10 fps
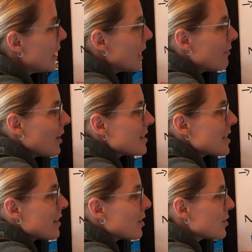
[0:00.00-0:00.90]
And if I
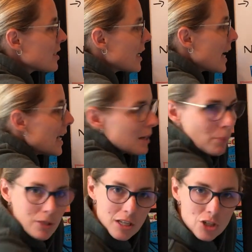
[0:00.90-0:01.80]
say there's an
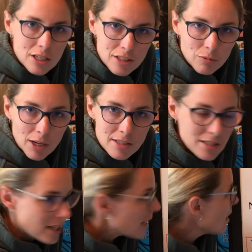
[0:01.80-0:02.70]
80% chance it rains
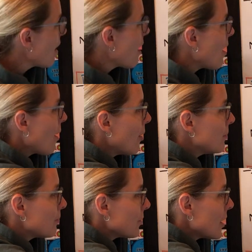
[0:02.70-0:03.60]
today,
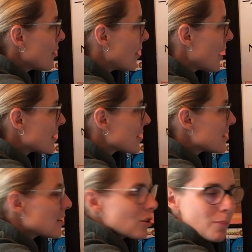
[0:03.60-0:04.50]
then that's
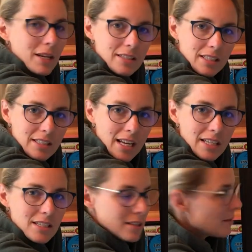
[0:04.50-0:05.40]
considered my success.